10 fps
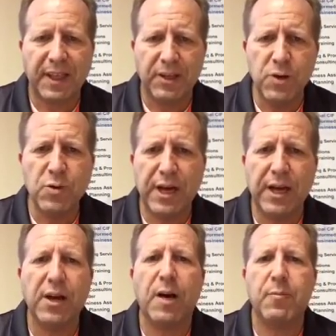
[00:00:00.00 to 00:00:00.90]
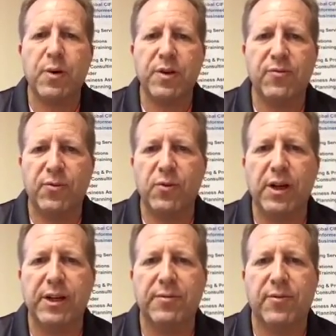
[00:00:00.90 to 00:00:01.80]
you cannot bring food
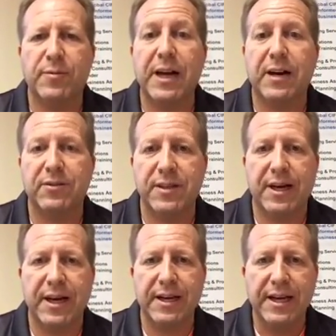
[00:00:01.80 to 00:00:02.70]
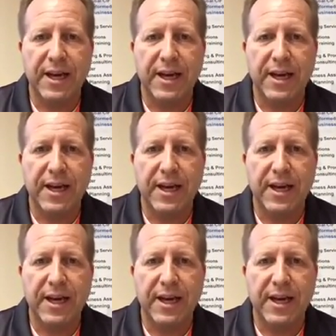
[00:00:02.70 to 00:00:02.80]
in from the outside.